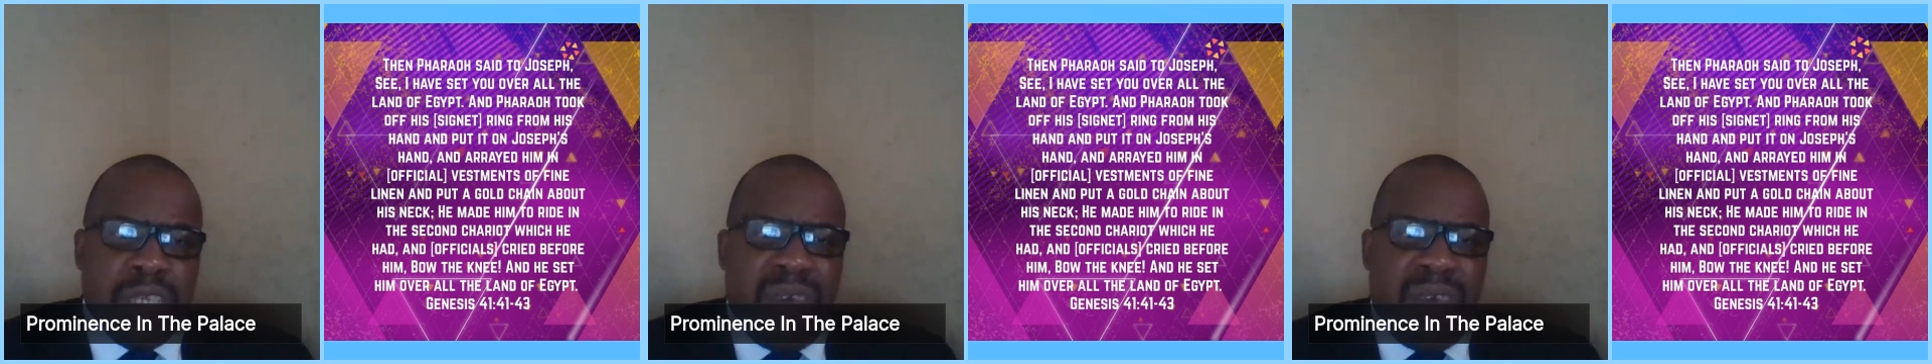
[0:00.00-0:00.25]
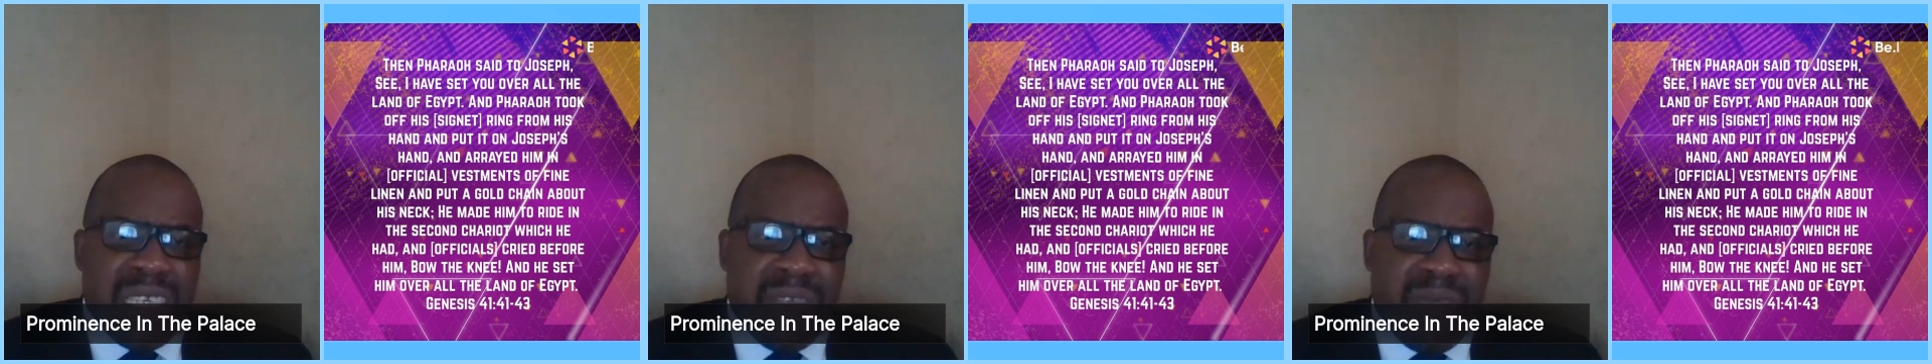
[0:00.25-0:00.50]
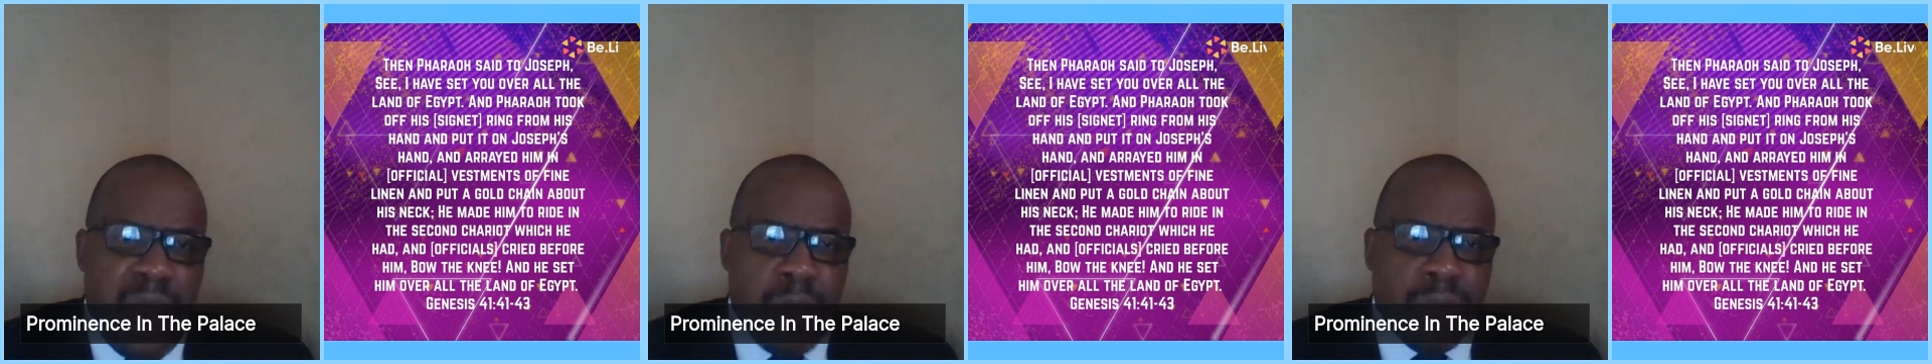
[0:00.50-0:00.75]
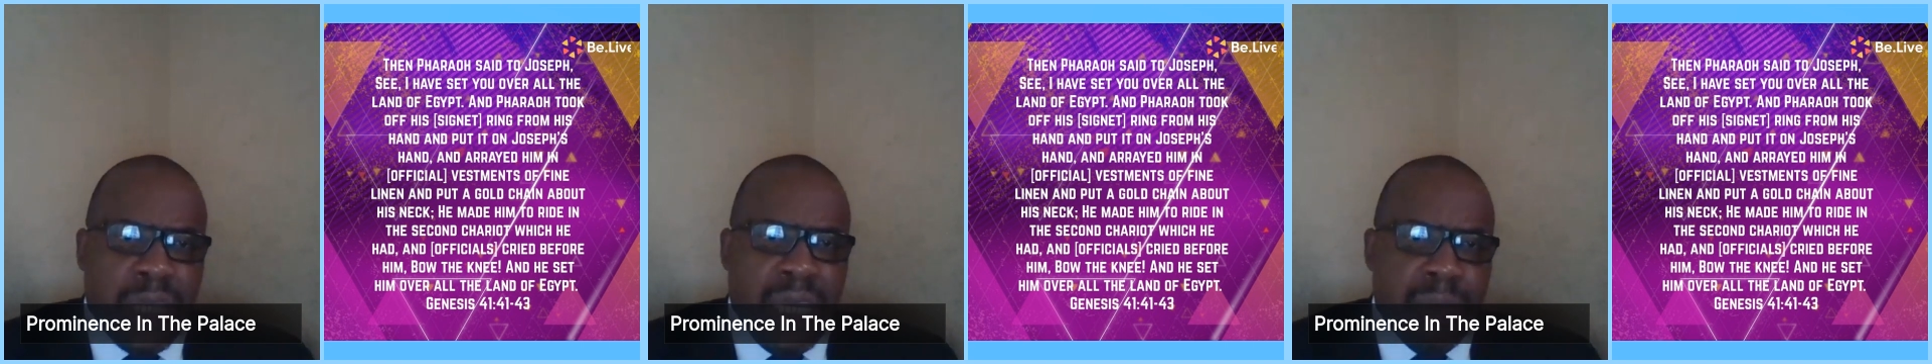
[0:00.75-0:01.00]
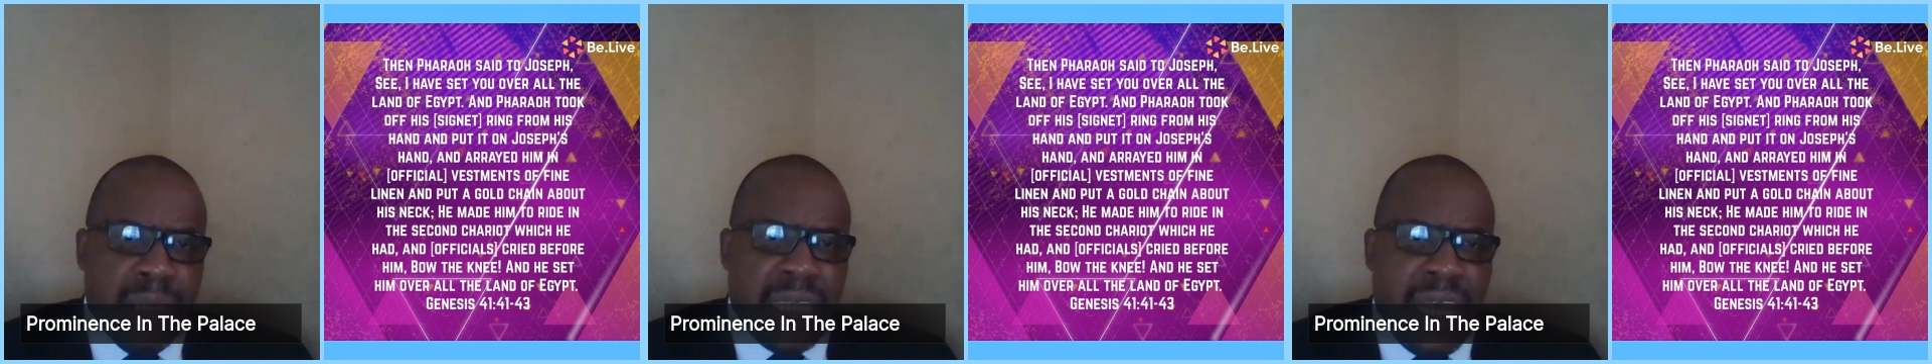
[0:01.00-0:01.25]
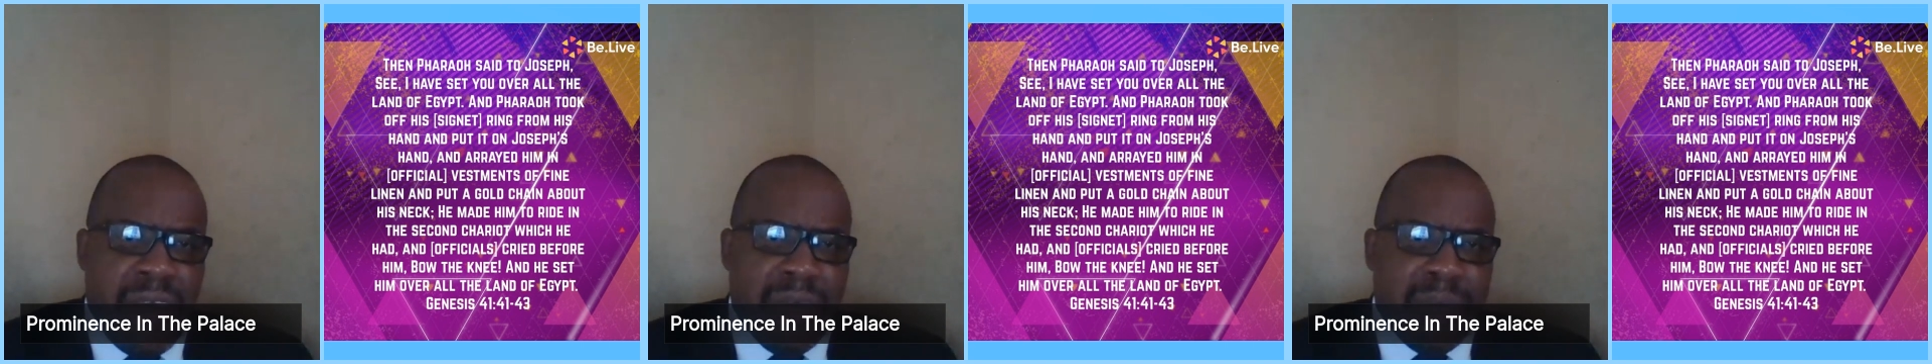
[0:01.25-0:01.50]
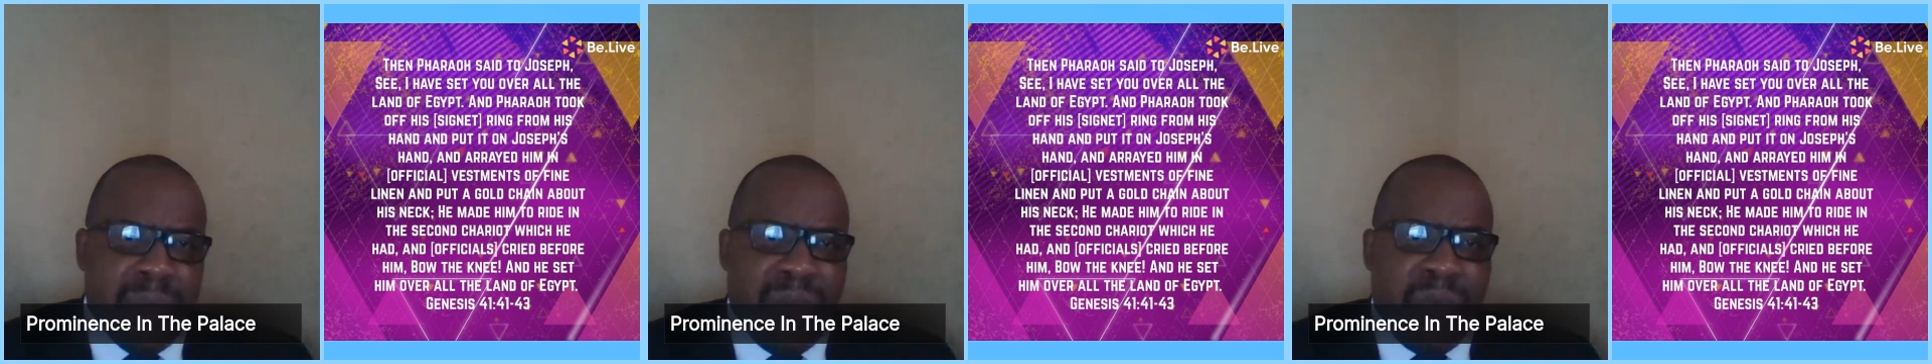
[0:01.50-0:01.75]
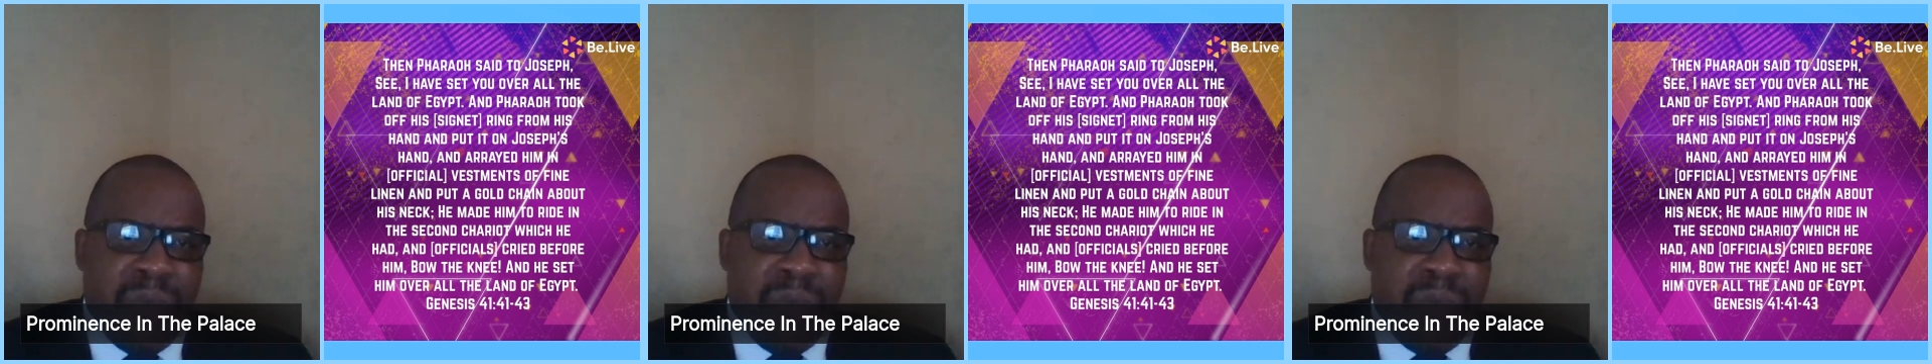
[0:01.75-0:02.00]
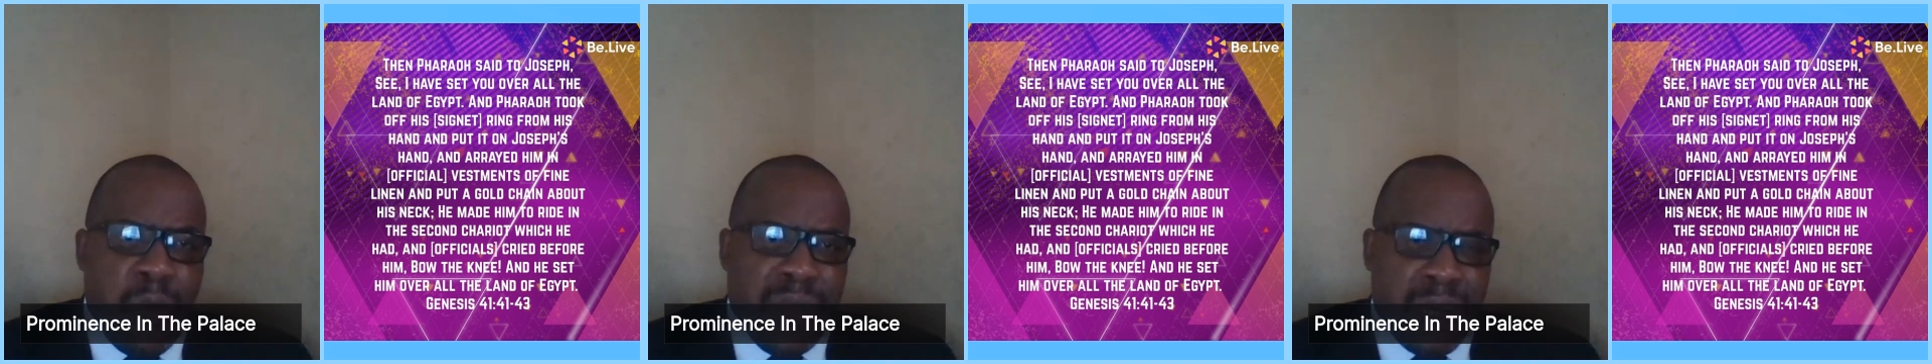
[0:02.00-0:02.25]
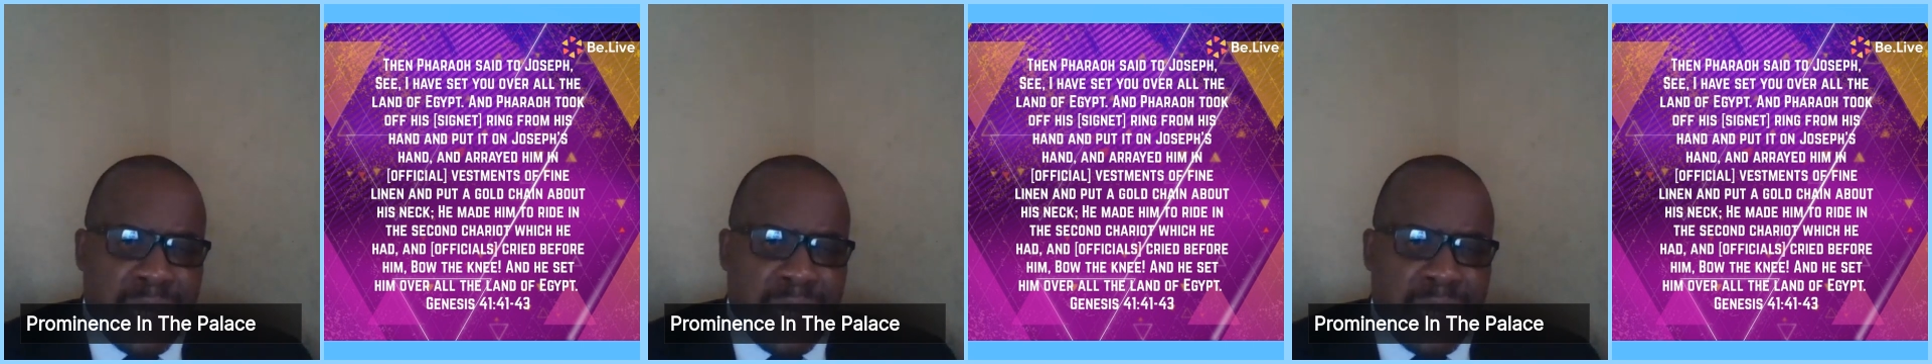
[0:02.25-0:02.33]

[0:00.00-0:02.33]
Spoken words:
has found himself before